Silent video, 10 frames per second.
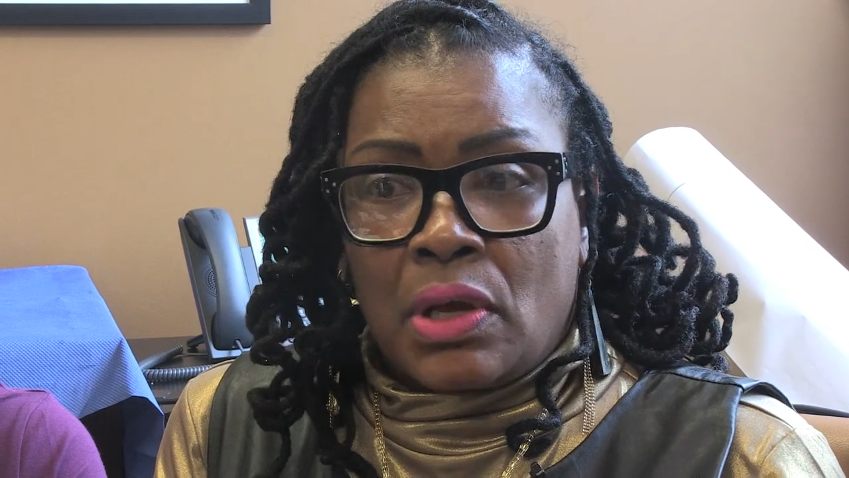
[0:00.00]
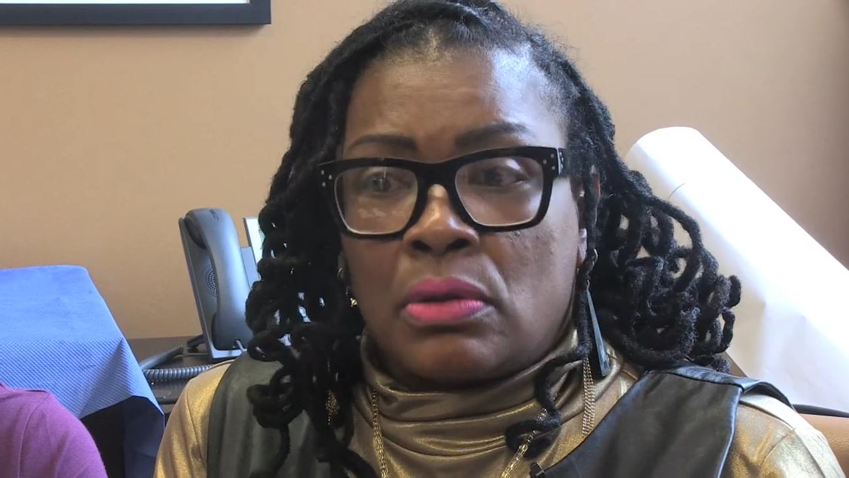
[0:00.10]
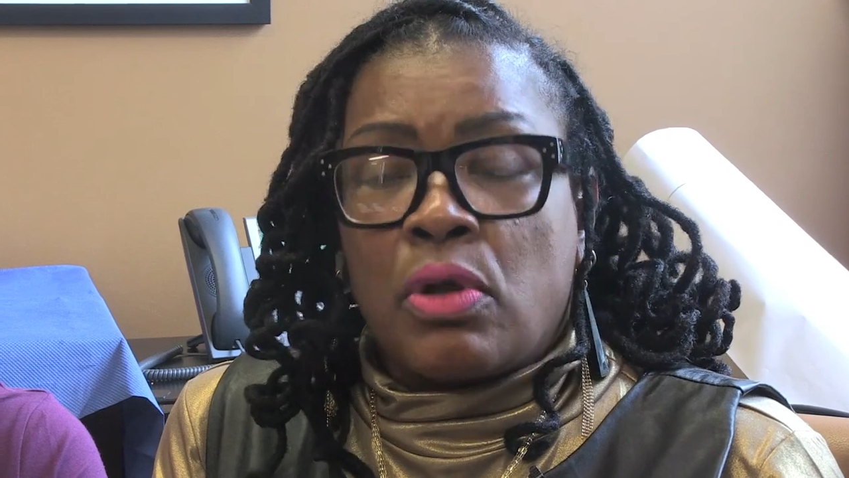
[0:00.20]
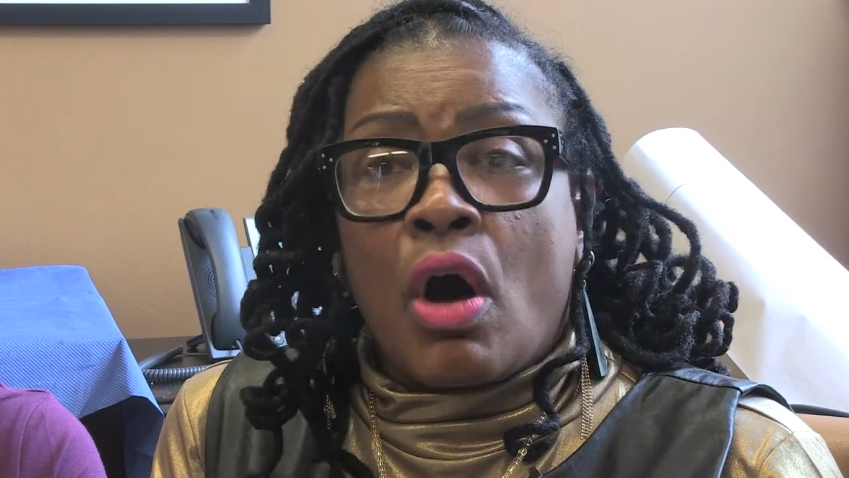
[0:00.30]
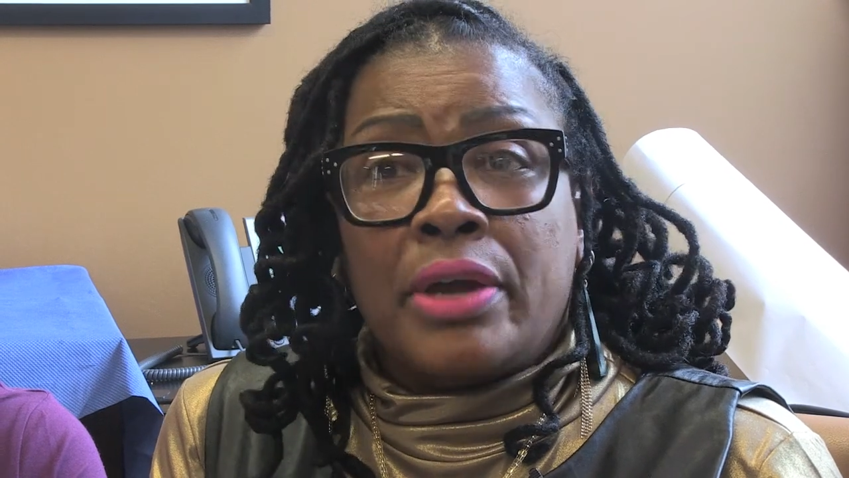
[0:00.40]

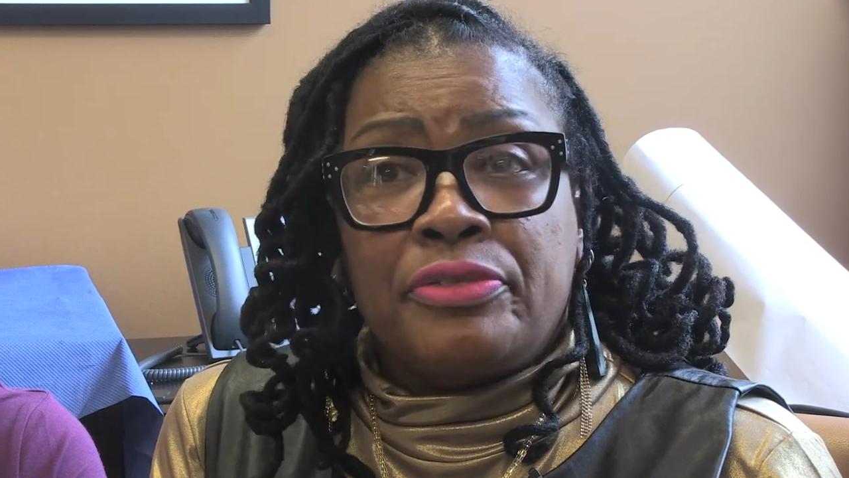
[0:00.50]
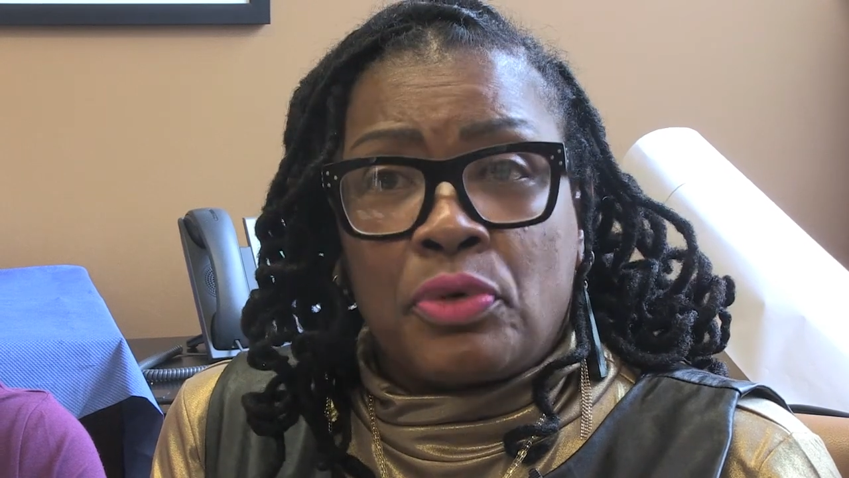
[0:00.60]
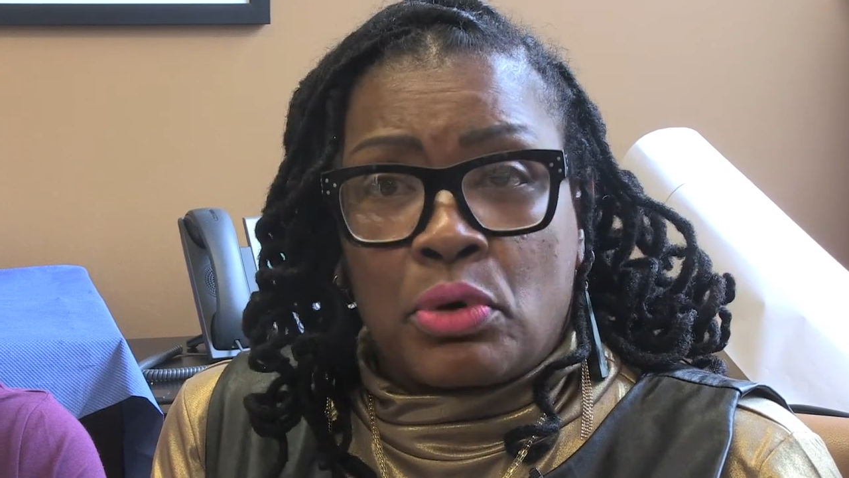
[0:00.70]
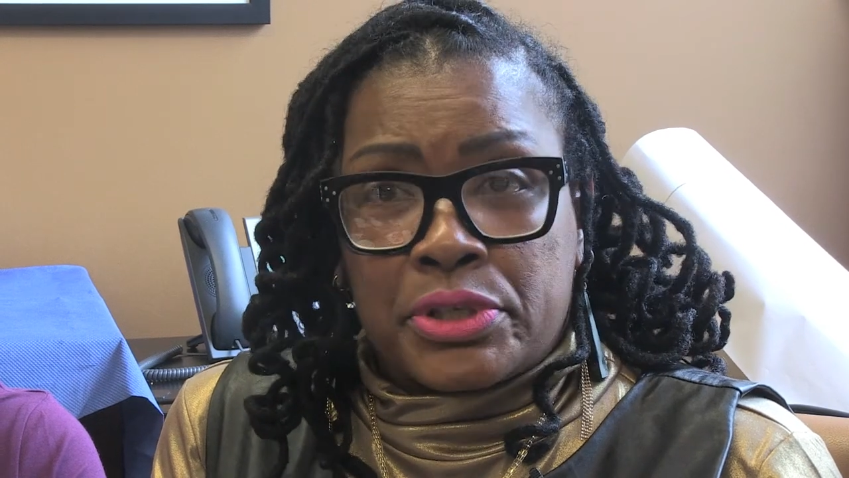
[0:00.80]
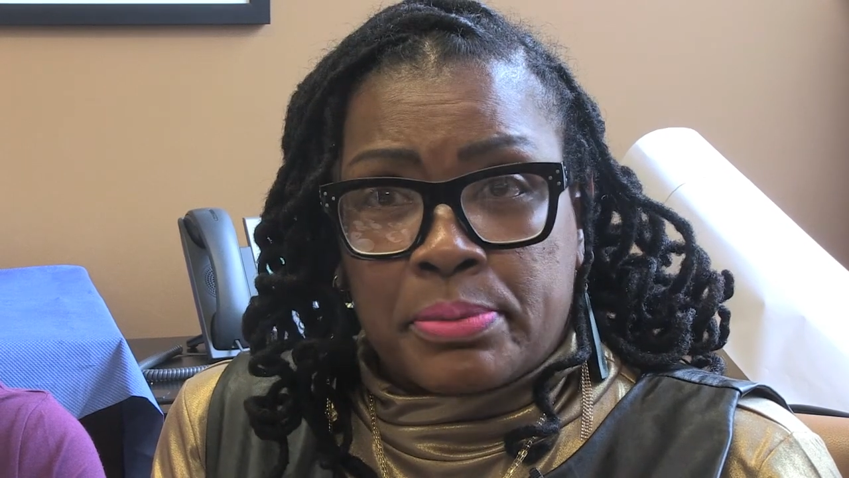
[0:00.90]
law
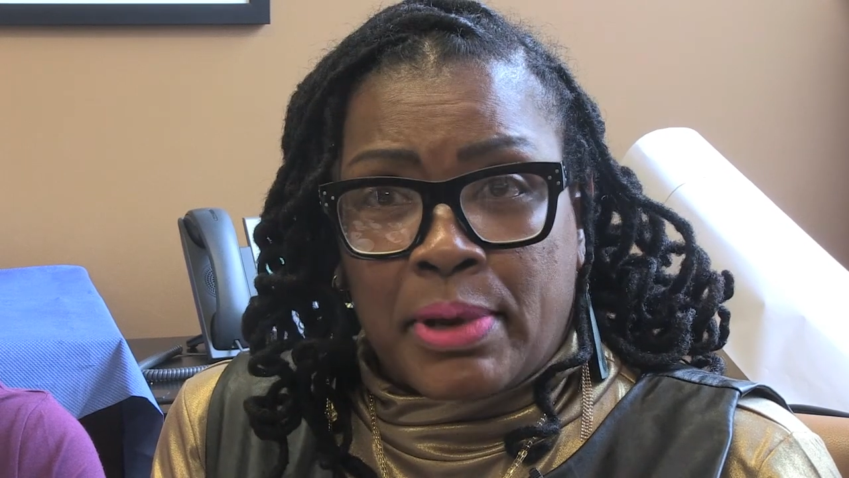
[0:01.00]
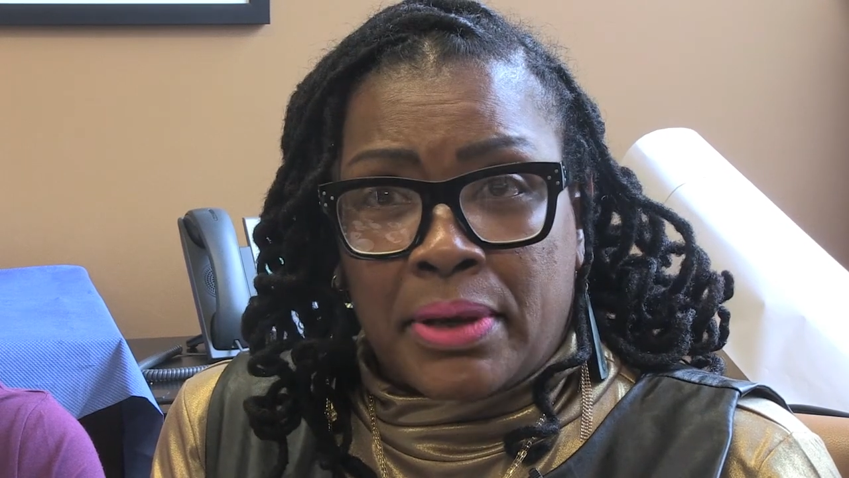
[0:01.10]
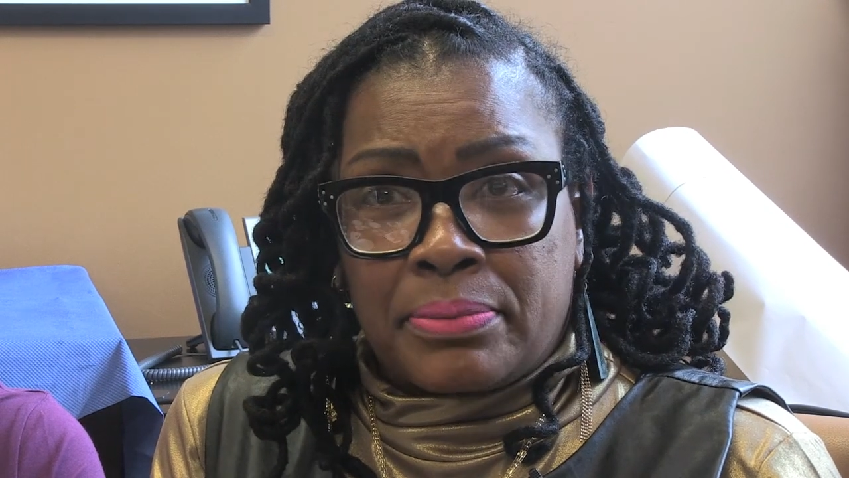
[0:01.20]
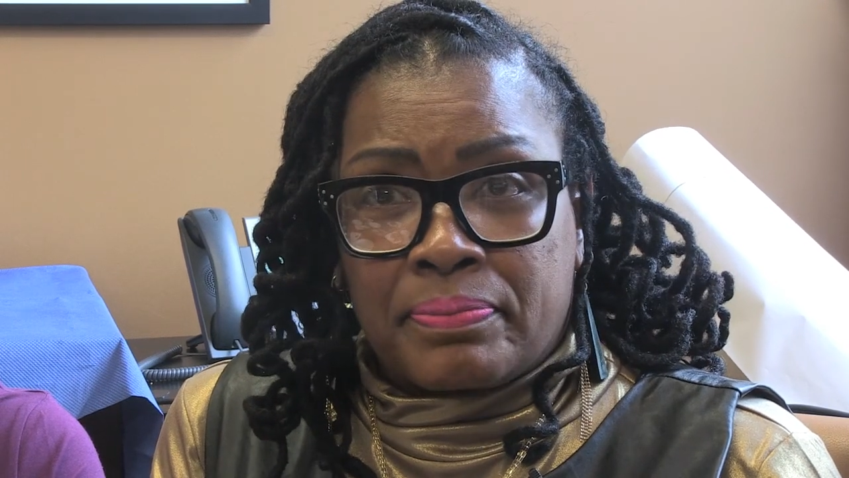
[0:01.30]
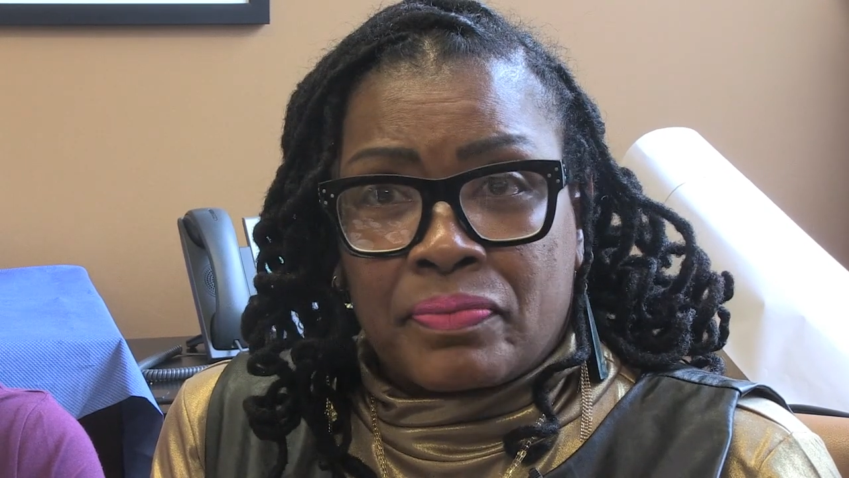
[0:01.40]

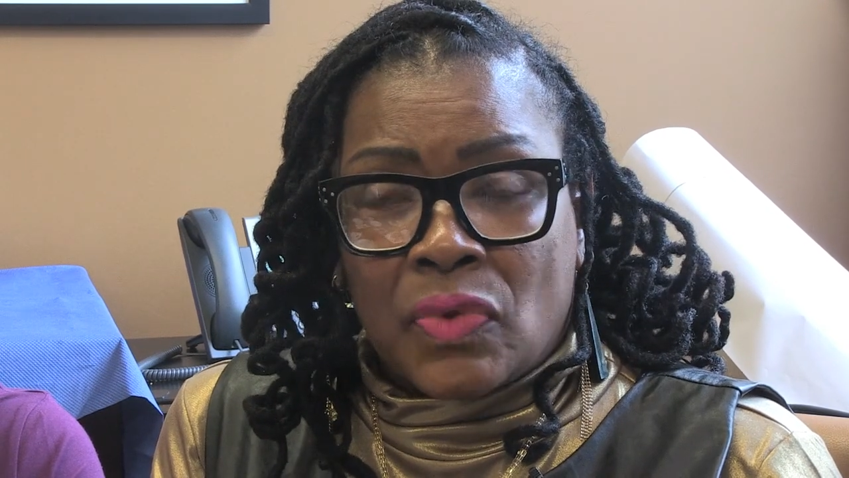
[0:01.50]
enforcement,